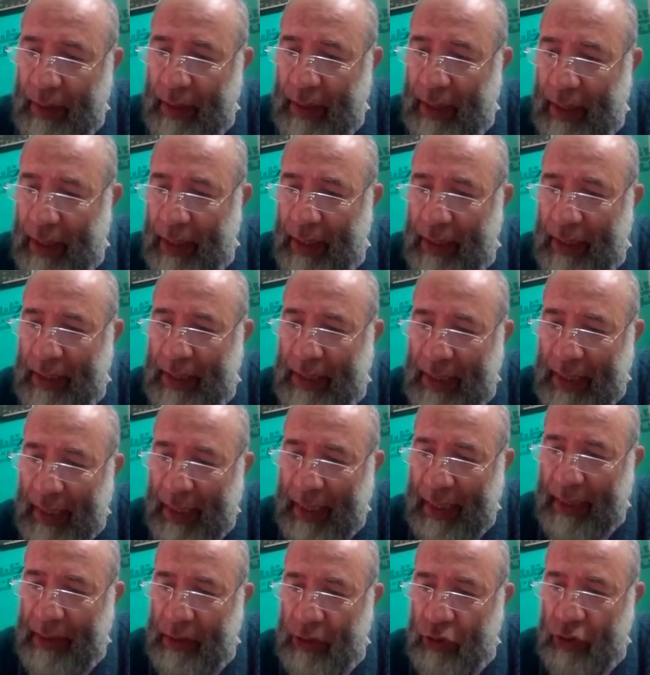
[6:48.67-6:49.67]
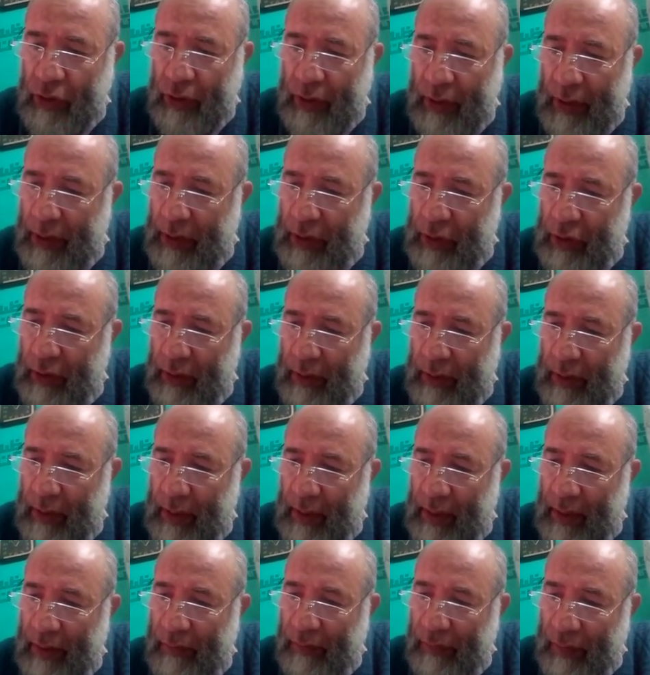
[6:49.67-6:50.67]
in the second generation
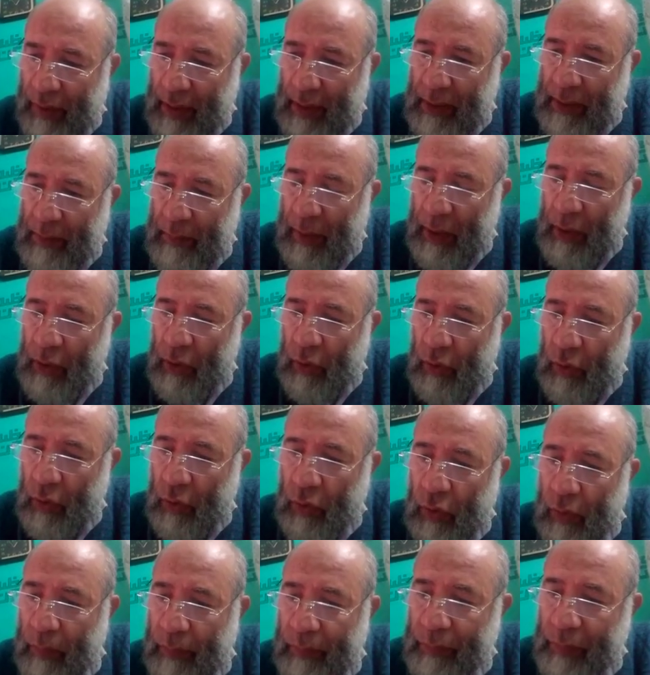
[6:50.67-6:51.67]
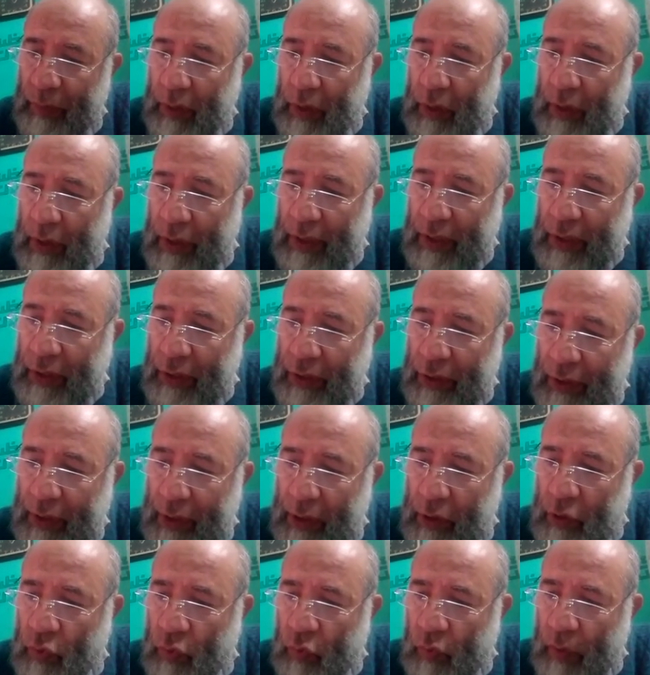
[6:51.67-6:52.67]
in the first Mendel Law, 3
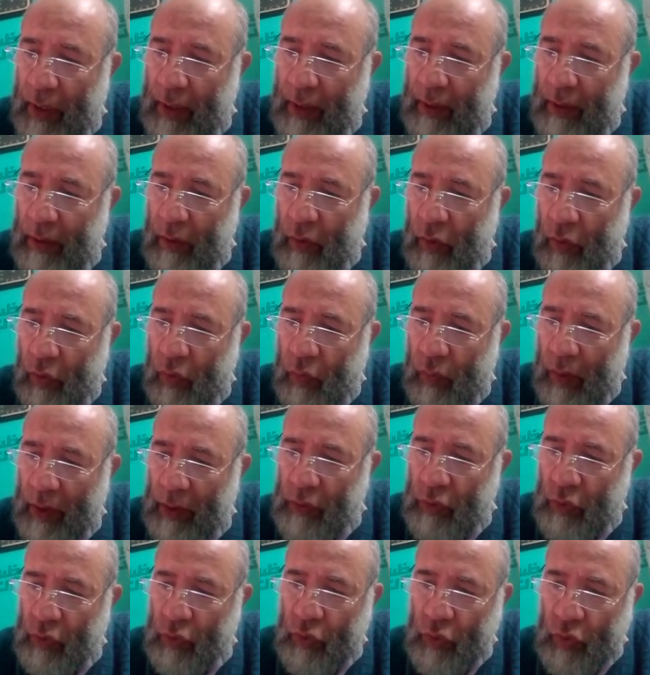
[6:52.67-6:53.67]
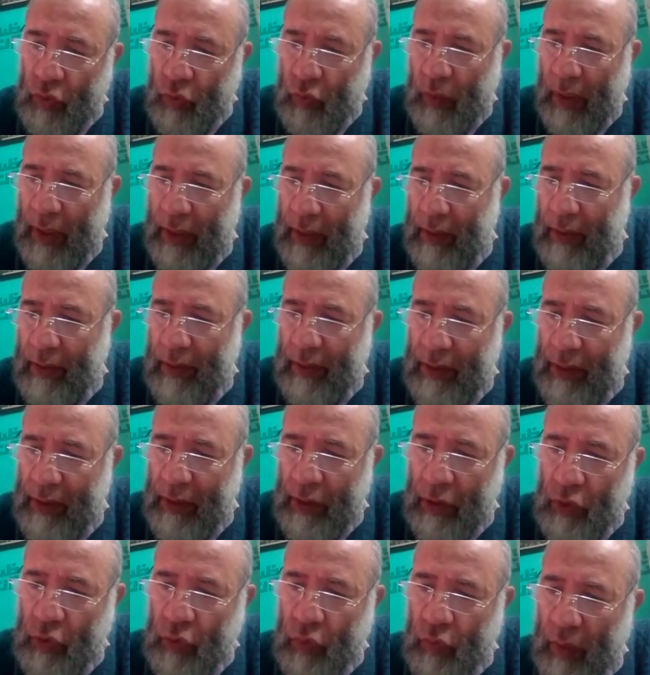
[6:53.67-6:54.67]
to 1 or 1 to 2 to 1.
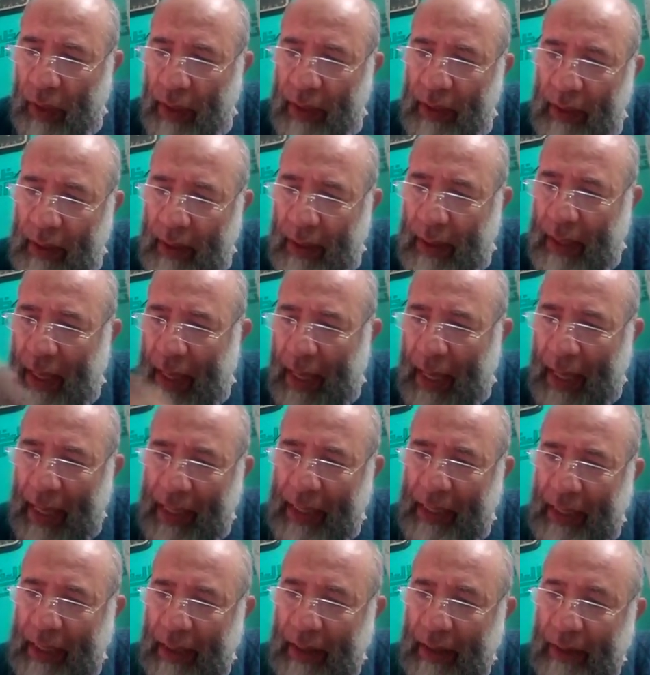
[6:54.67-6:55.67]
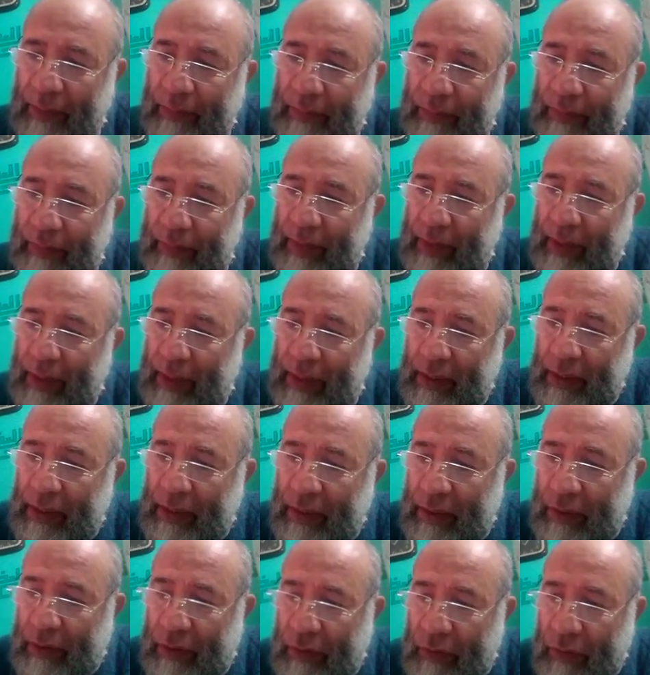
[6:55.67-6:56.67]
3 to 1 as the
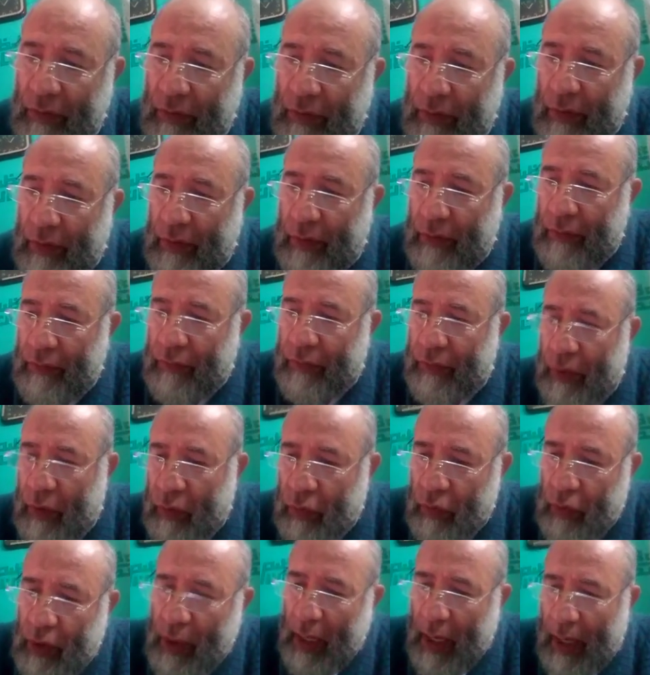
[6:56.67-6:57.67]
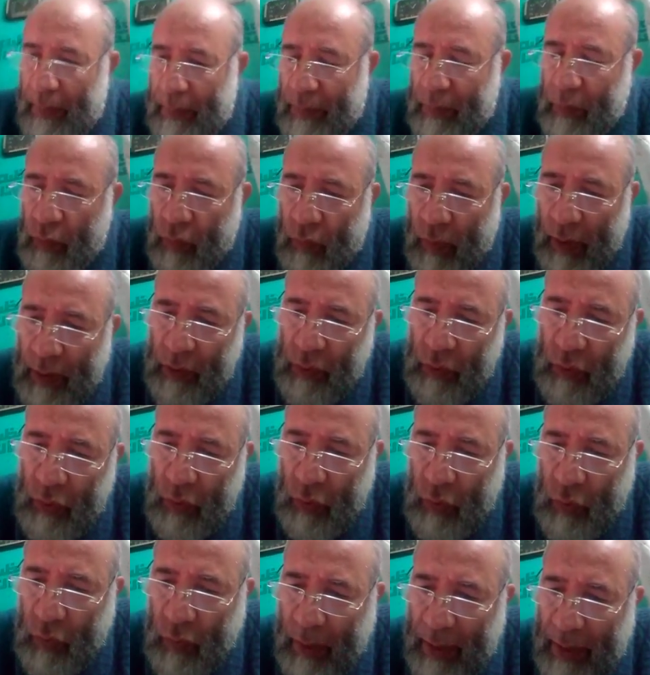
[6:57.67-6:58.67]
phenotype, 1 to 2
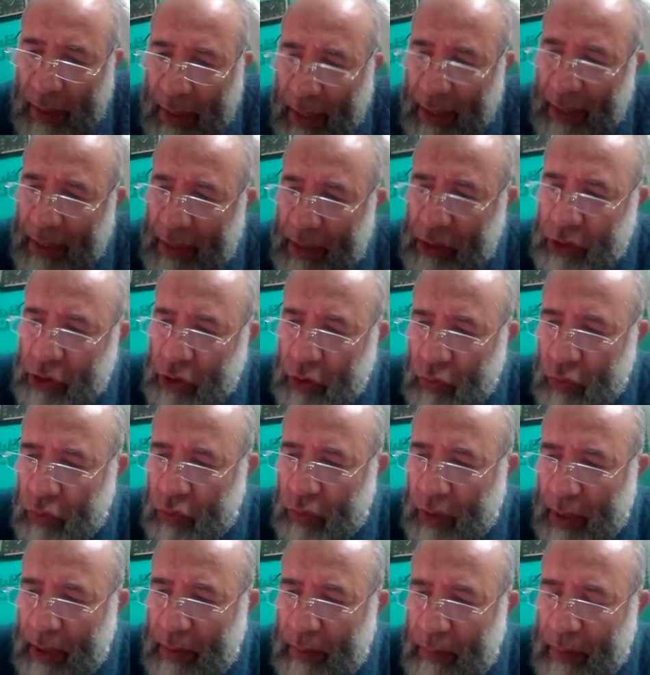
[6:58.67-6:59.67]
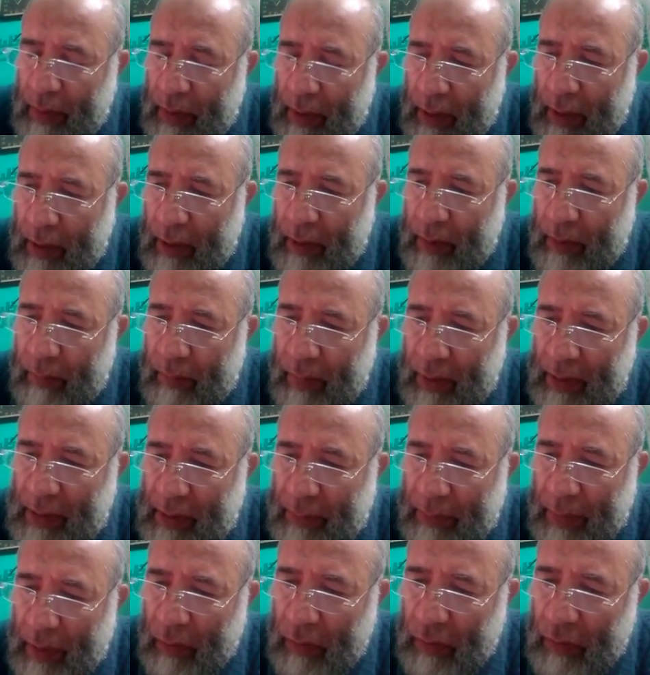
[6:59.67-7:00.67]
to 1 as the genotype. But
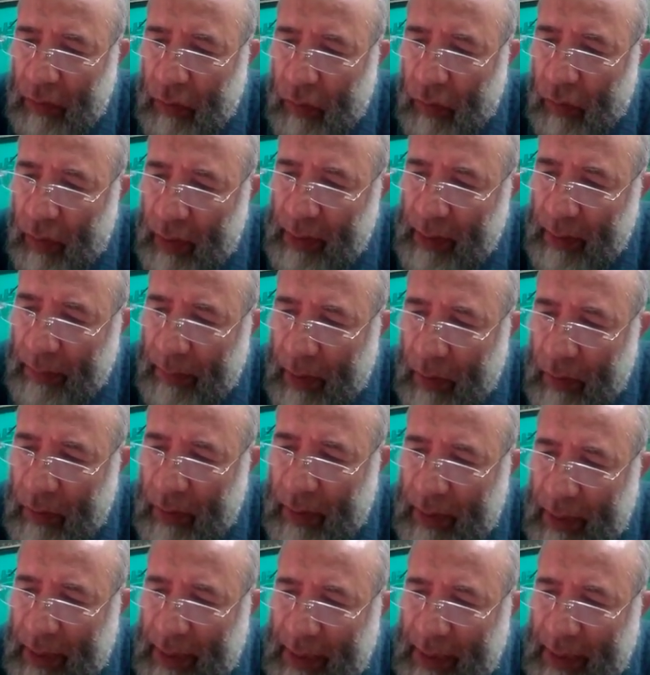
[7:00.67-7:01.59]
what about the